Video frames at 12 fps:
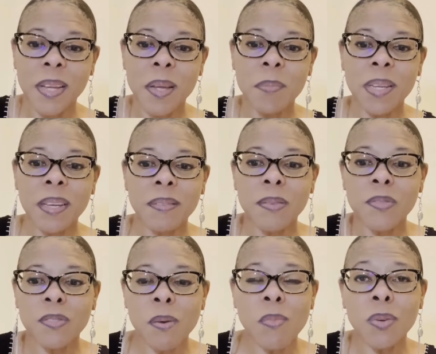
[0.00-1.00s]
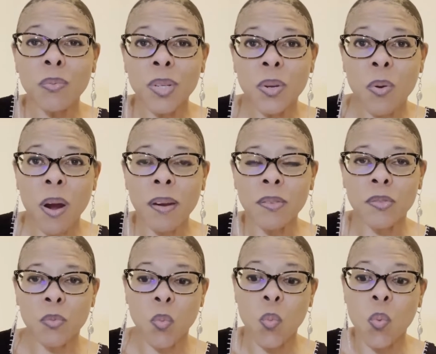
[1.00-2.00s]
Because if someone
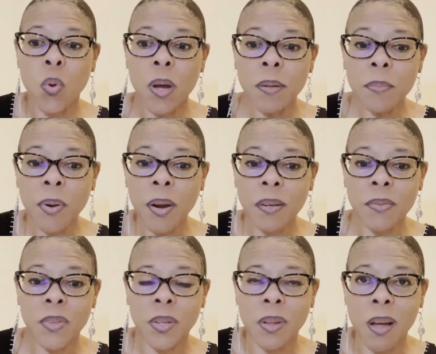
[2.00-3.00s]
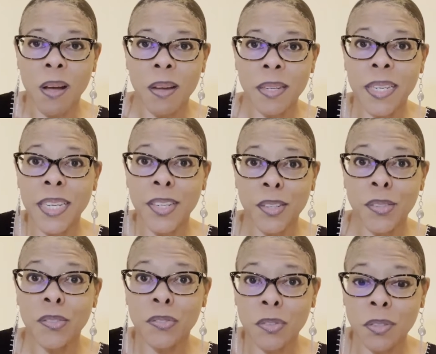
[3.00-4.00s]
requires one part of the law, here,
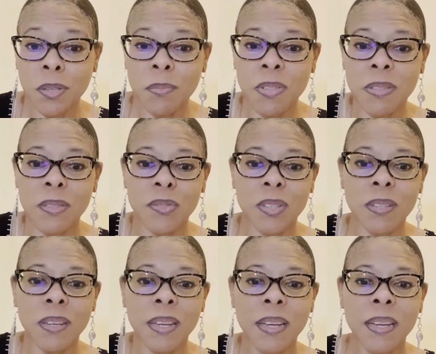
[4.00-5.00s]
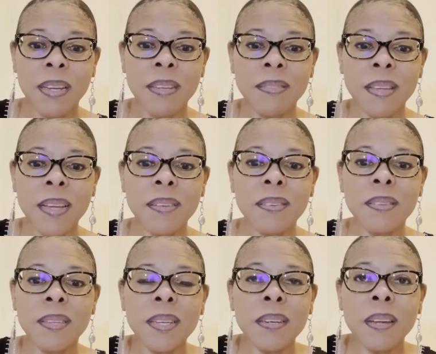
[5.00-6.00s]
circumcision, he's saying
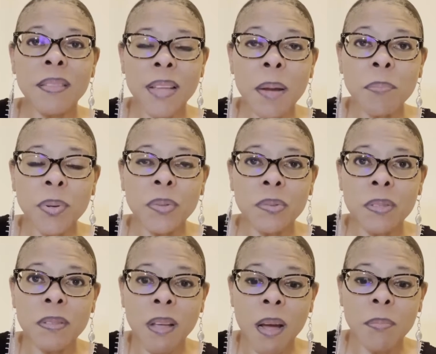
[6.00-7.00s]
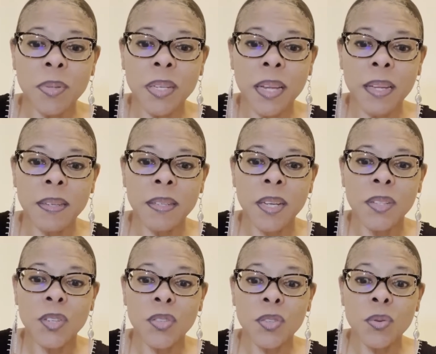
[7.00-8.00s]
then that person is obligated
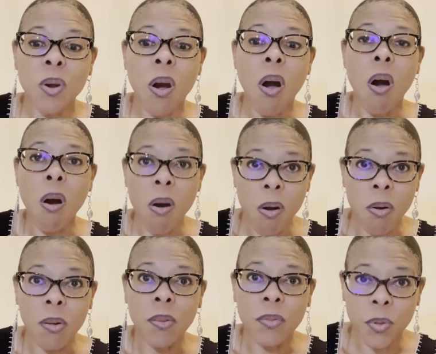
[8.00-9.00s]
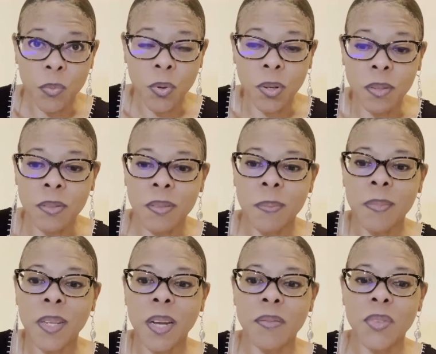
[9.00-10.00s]
to do all the works
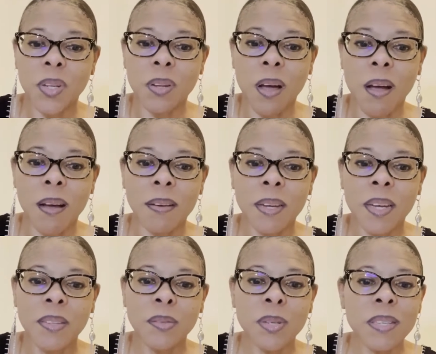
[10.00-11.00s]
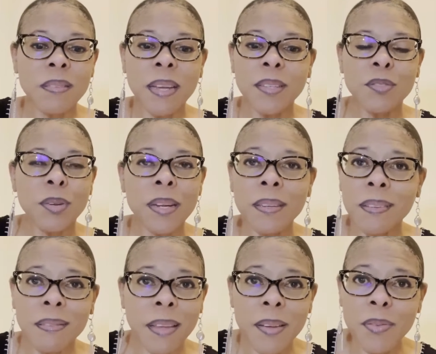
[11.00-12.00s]
of the law. So he's like trying to save